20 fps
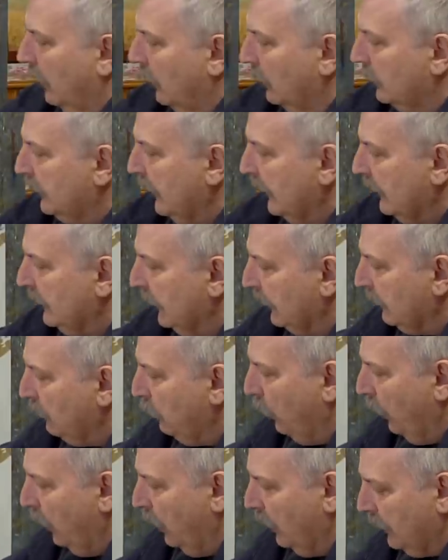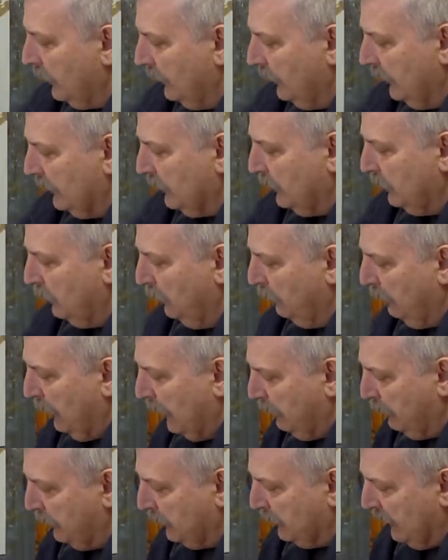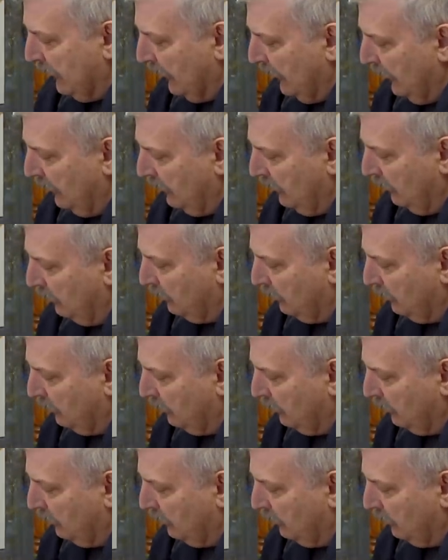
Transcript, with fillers: I'll take like water into a paper towel.